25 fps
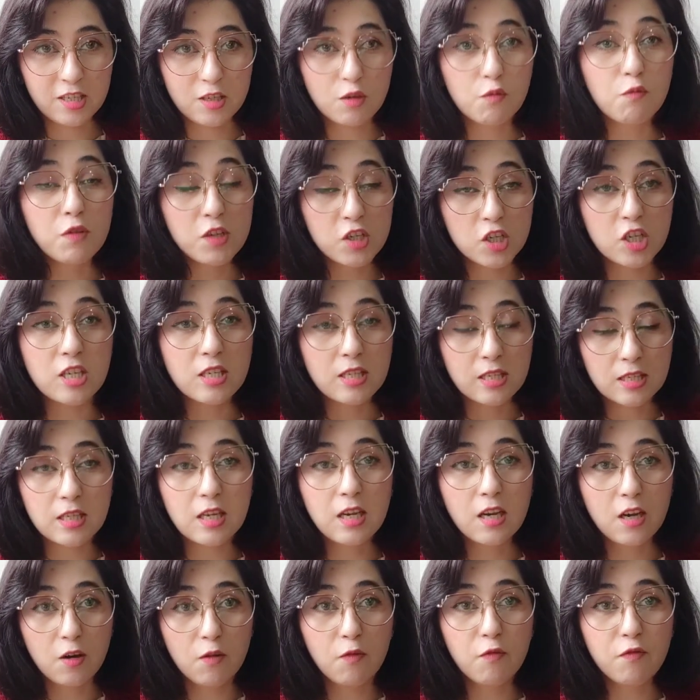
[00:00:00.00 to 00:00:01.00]
which is
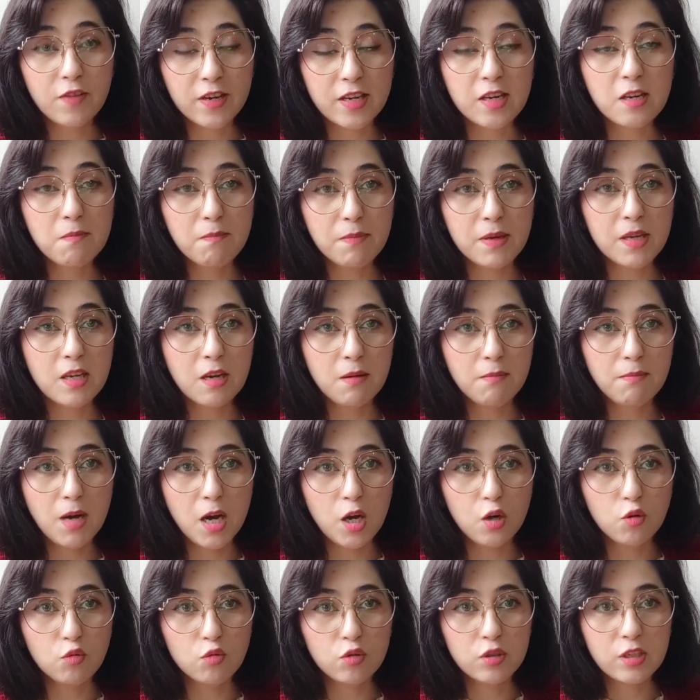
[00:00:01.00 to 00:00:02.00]
a very big
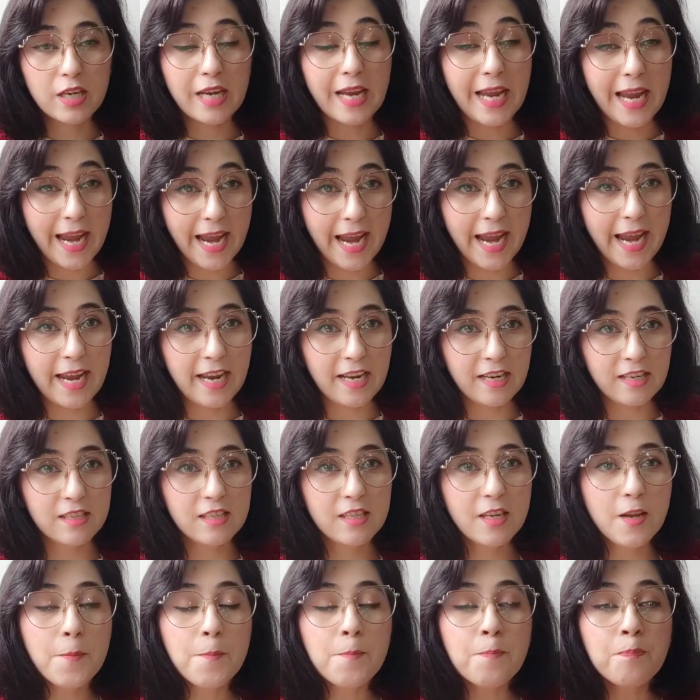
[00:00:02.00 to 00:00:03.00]
amount. And
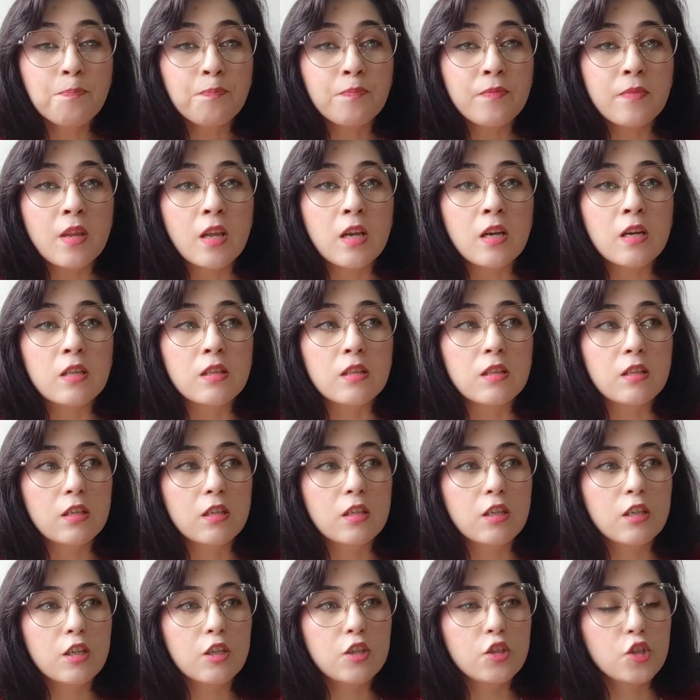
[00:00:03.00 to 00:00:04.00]

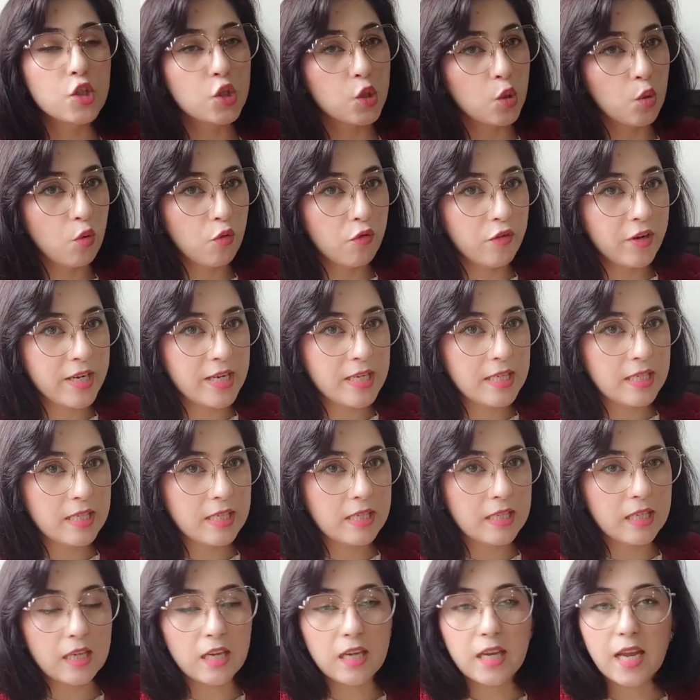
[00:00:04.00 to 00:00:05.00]
the
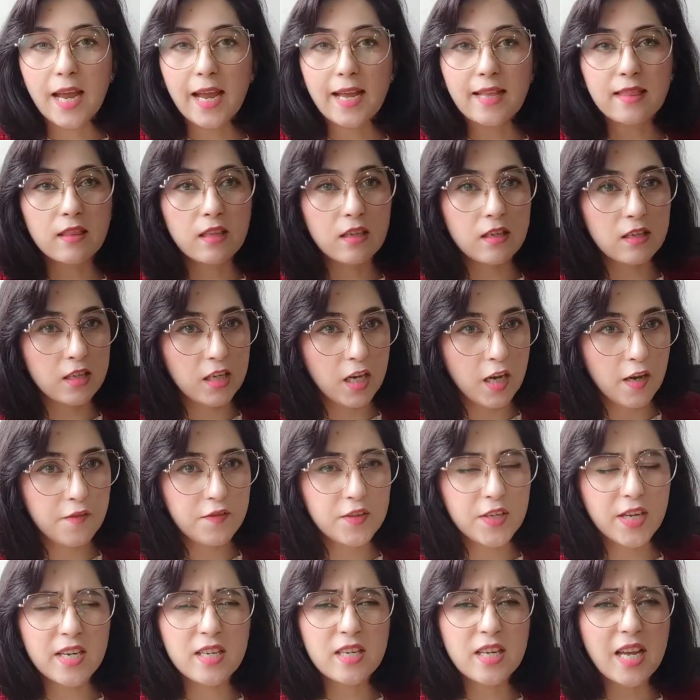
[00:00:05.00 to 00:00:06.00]
jewelries and the gift
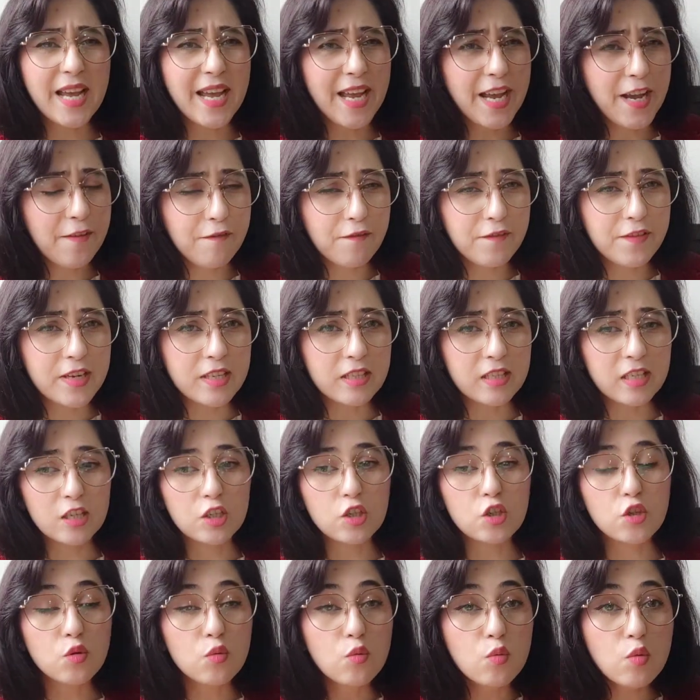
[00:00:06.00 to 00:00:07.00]
and everything,
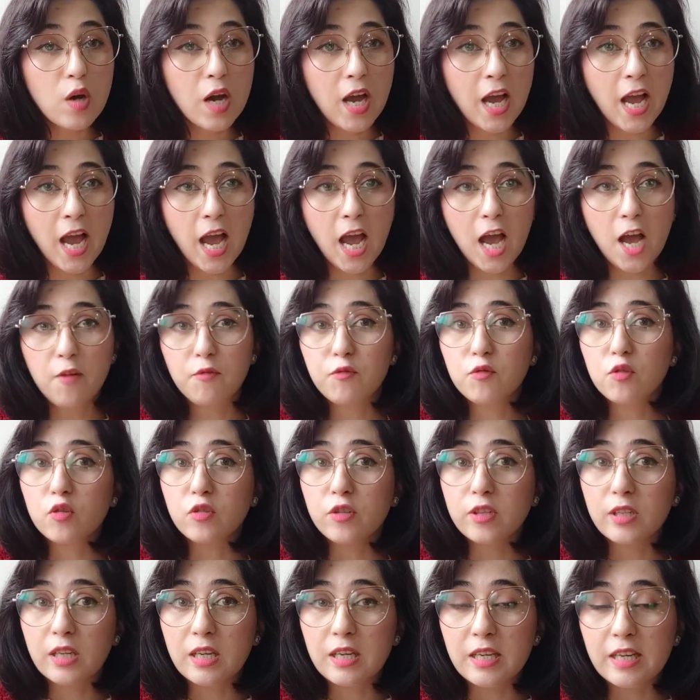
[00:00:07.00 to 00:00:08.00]
you have to
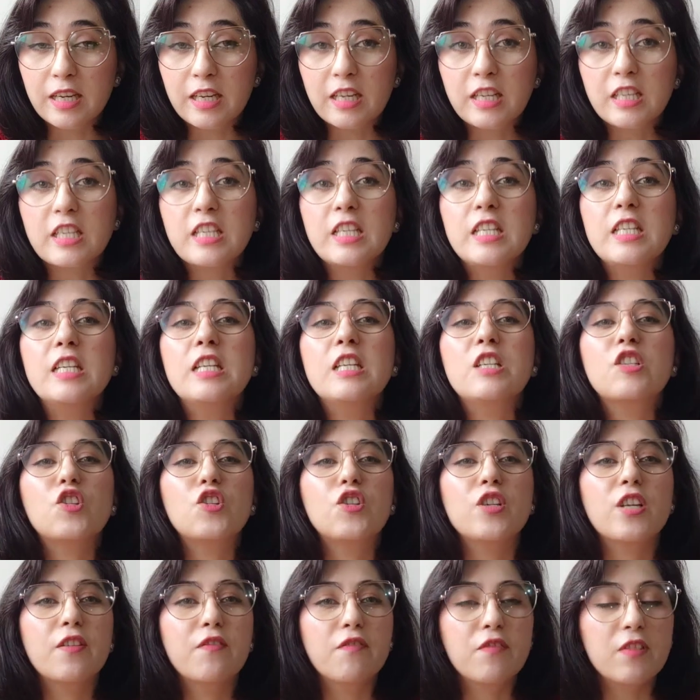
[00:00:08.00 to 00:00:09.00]
declare each
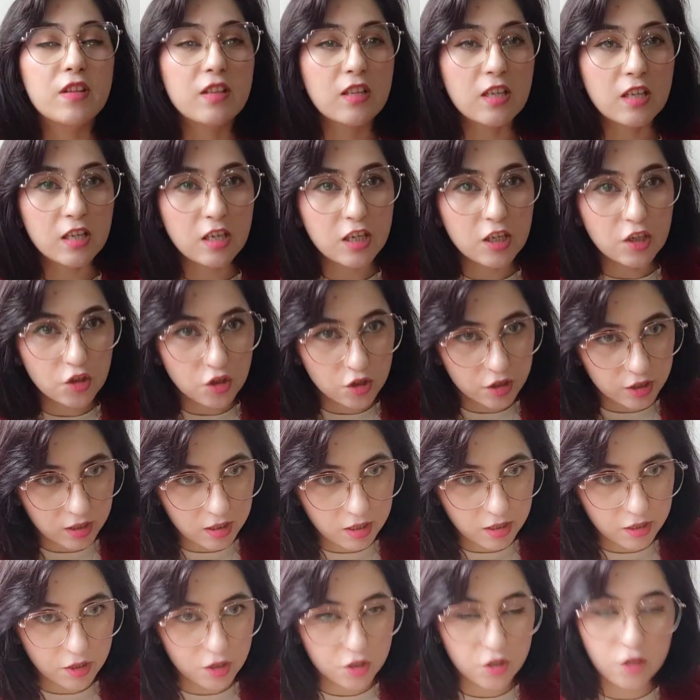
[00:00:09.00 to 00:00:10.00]
and everything in your
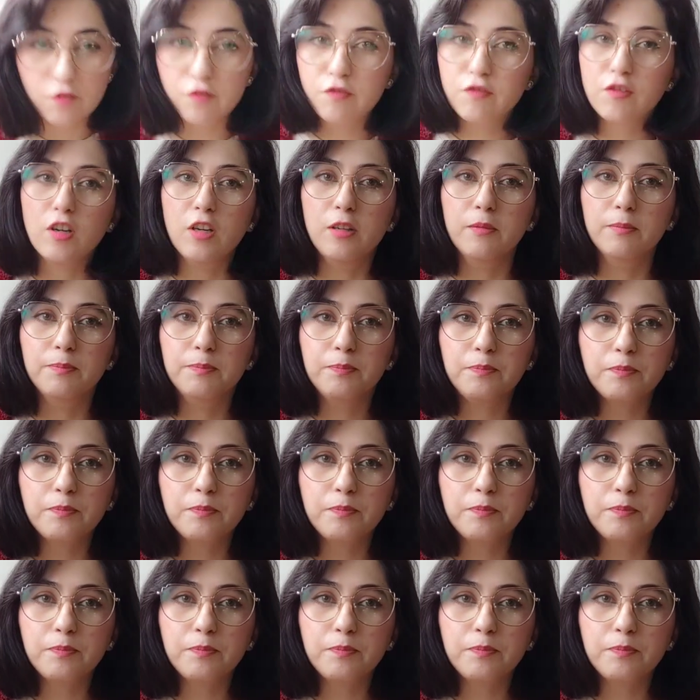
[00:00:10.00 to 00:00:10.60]
declaration form.